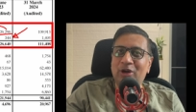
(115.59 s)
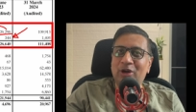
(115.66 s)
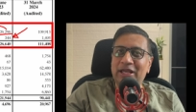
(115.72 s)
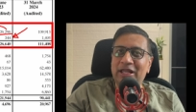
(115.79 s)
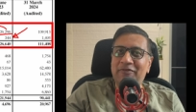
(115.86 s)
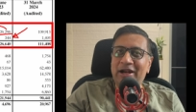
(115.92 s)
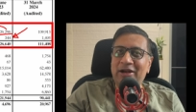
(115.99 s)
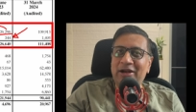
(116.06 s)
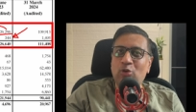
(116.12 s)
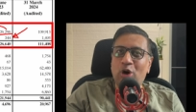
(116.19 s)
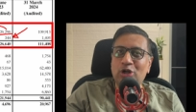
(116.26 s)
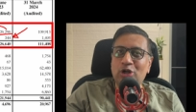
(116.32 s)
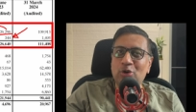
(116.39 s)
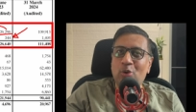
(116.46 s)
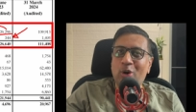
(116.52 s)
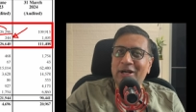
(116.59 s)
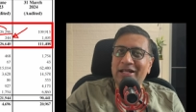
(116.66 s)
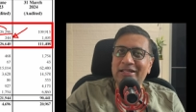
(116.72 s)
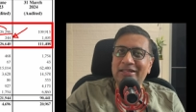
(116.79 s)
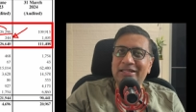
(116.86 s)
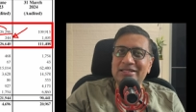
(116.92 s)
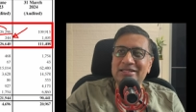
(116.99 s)
In fact, quarter on
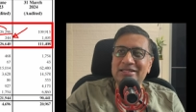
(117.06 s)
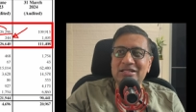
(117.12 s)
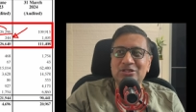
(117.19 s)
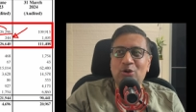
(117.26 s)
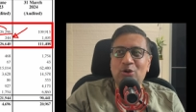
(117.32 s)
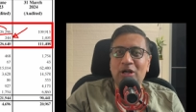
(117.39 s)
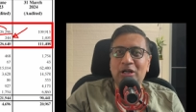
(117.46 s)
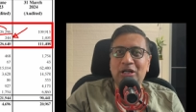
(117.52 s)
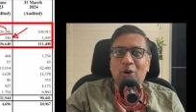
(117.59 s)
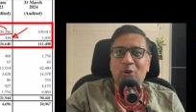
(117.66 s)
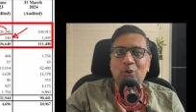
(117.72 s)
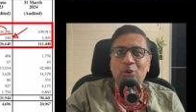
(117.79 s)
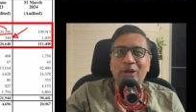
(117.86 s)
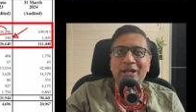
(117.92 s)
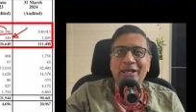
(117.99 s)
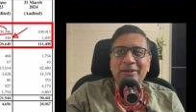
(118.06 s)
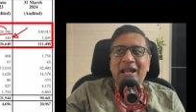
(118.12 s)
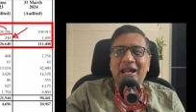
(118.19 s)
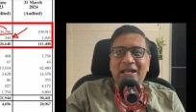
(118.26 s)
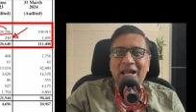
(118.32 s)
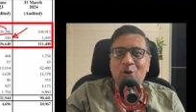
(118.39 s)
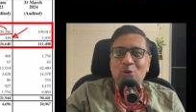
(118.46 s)
quarter, this has gone down only.
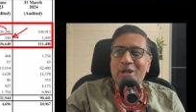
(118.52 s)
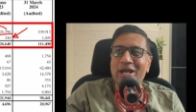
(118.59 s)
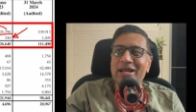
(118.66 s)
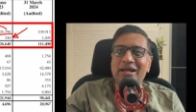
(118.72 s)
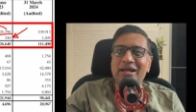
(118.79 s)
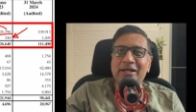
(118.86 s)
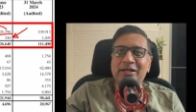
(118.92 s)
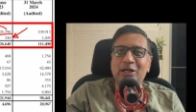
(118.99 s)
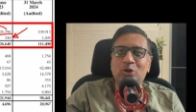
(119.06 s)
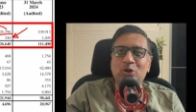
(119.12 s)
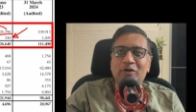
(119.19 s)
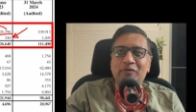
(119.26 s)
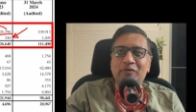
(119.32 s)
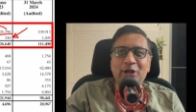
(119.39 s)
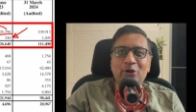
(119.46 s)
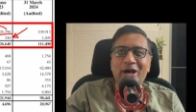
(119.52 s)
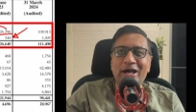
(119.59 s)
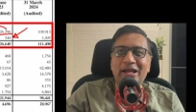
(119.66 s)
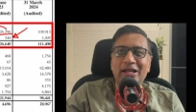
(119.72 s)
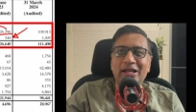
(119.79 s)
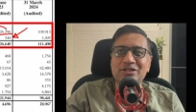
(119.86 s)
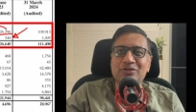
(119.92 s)
Now you can relate it to the video I
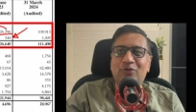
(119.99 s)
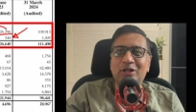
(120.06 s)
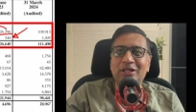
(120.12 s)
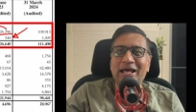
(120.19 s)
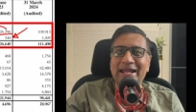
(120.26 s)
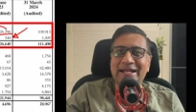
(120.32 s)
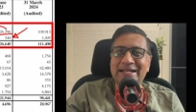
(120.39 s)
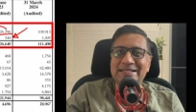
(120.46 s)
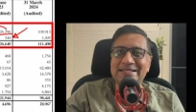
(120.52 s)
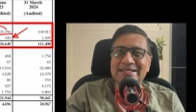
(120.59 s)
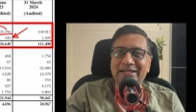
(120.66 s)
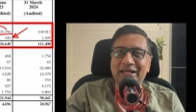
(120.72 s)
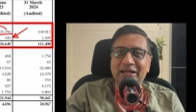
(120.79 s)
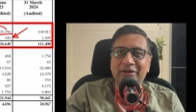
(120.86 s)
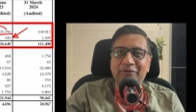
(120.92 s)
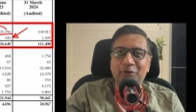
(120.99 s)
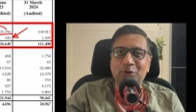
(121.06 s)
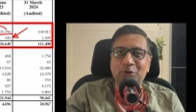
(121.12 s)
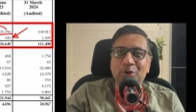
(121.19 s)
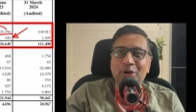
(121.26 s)
released for the IT sector review.